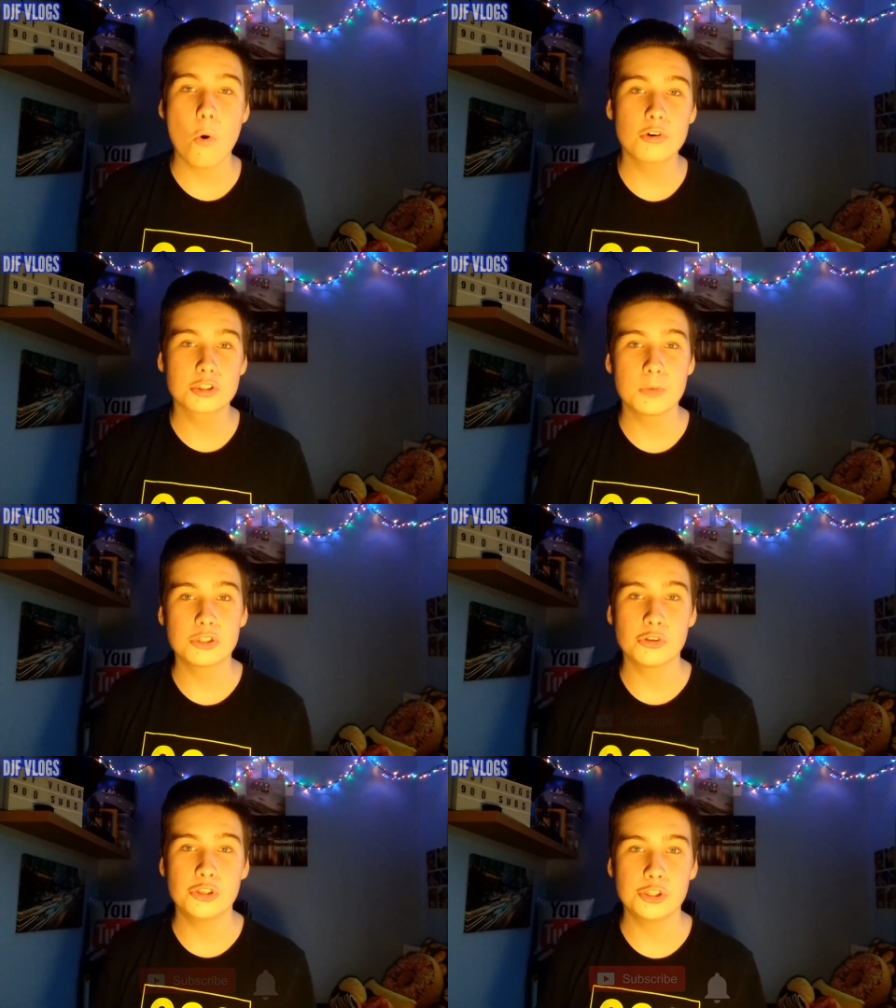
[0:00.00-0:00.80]
Also
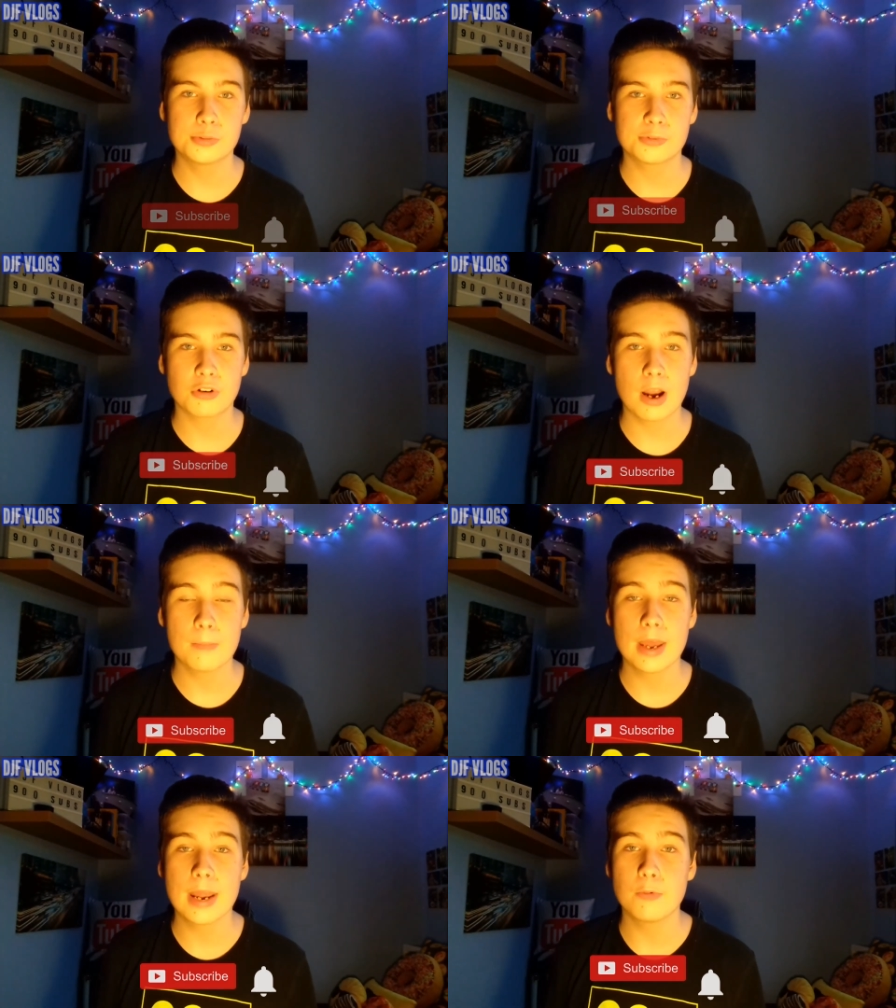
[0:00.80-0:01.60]
make sure you
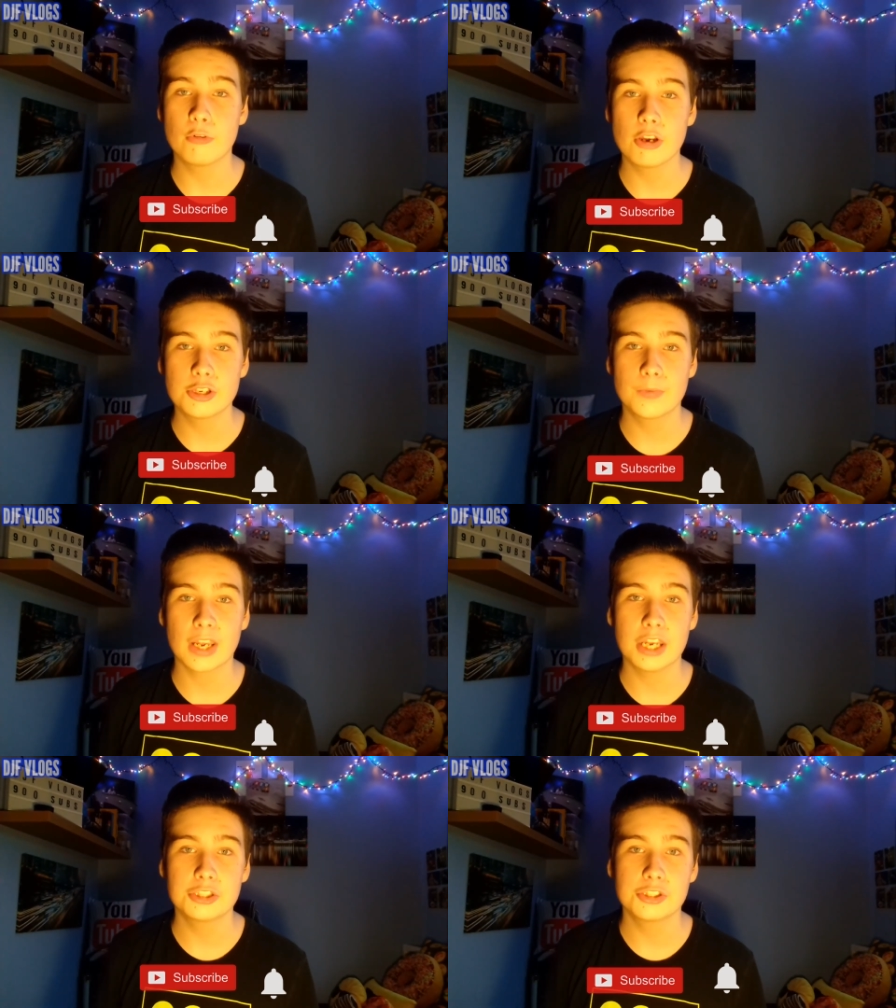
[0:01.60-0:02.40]
subscribe, enable
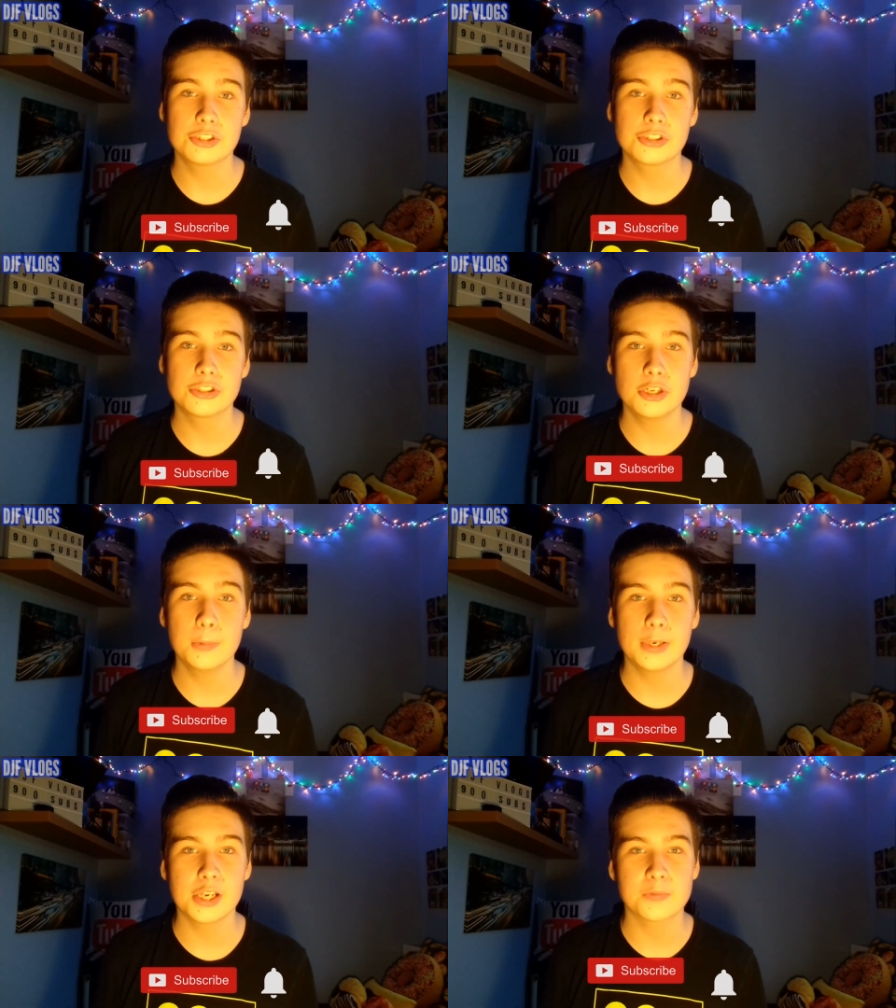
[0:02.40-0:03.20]
notifications
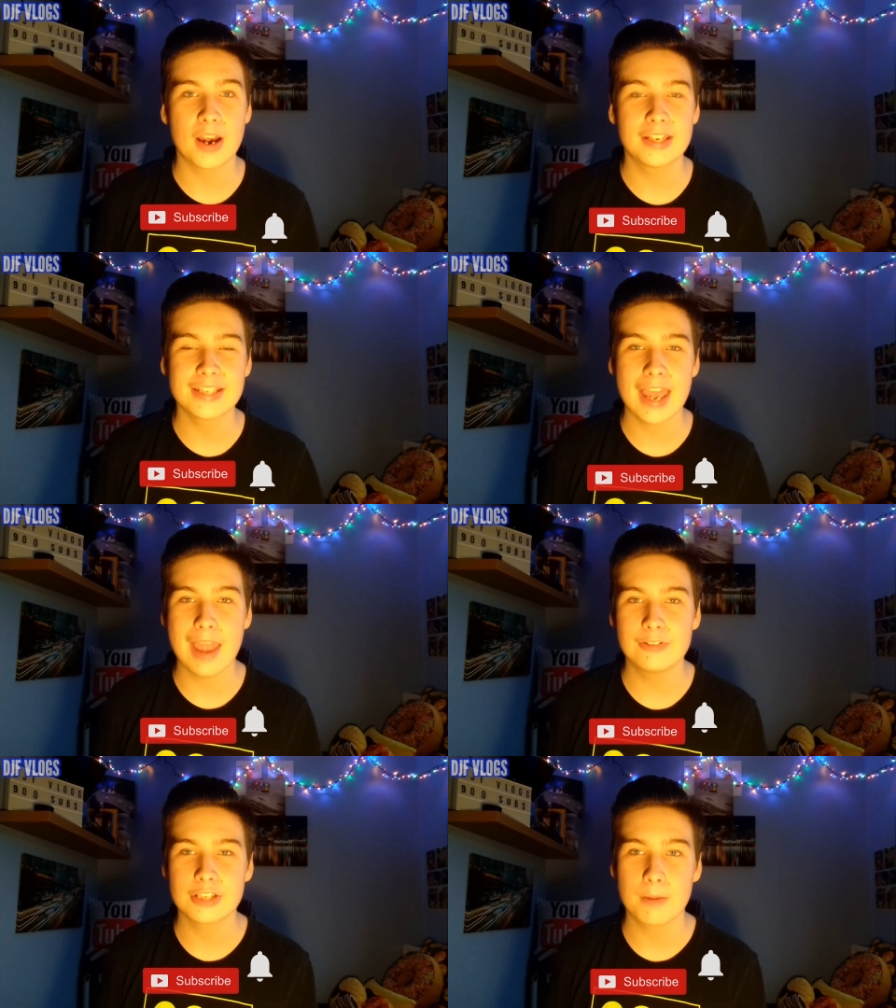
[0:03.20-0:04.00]
to be notified
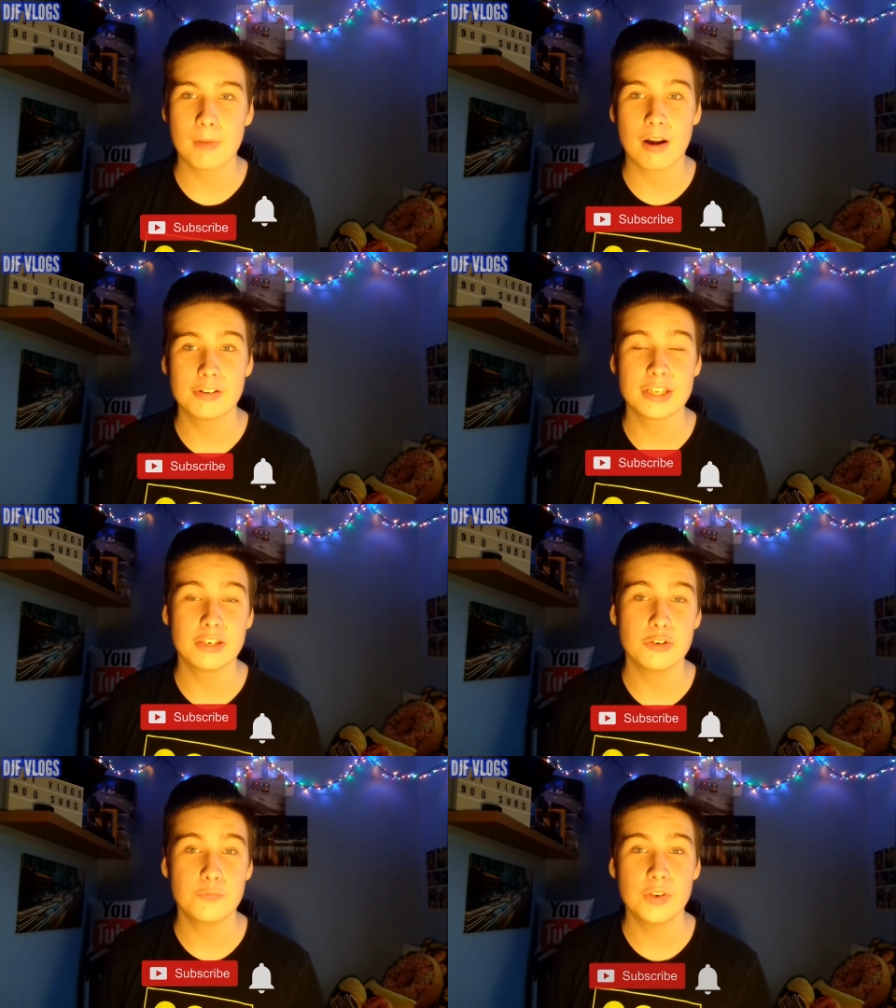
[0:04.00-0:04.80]
every time very
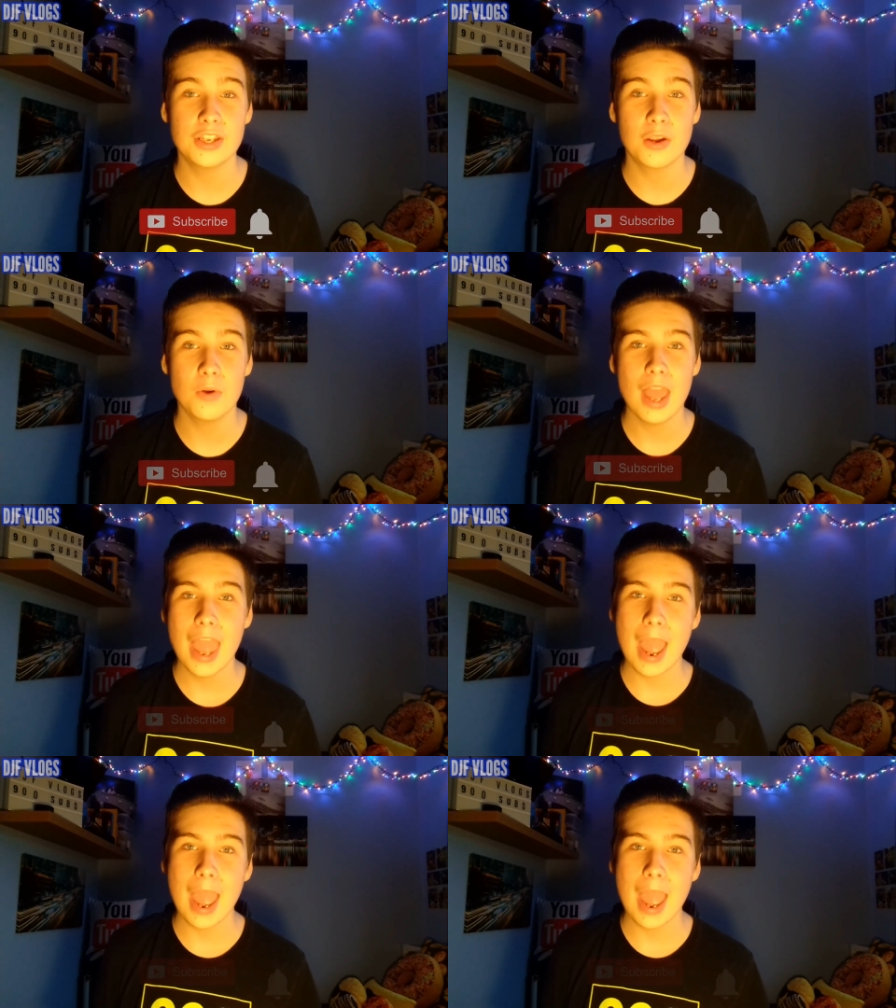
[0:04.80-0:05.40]
soon, new video.